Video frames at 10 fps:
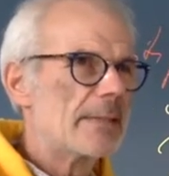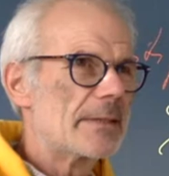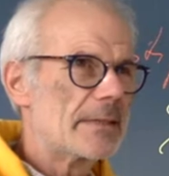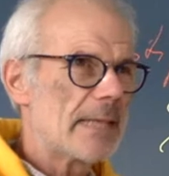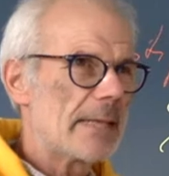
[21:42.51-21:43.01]

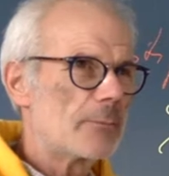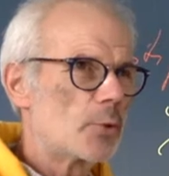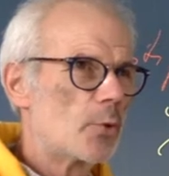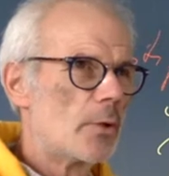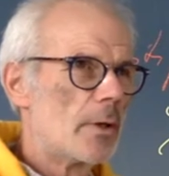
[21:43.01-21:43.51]
the same
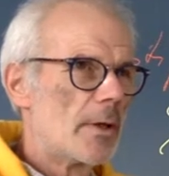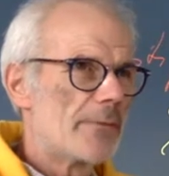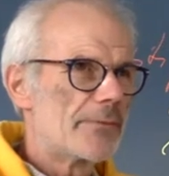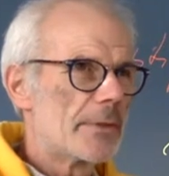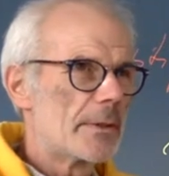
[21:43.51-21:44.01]
rule
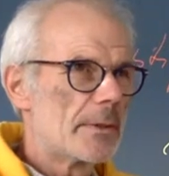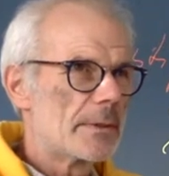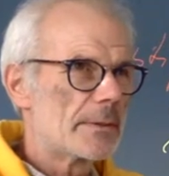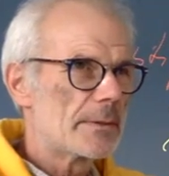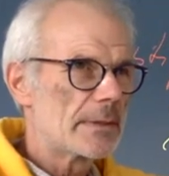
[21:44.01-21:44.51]
for
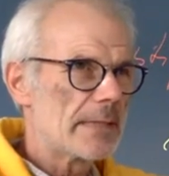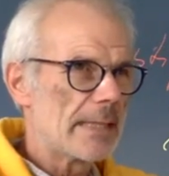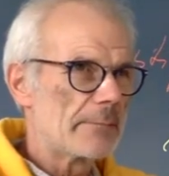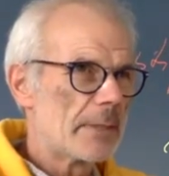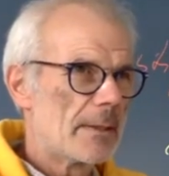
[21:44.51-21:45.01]
the
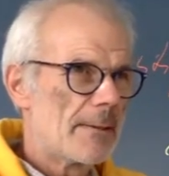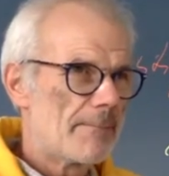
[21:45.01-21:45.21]
same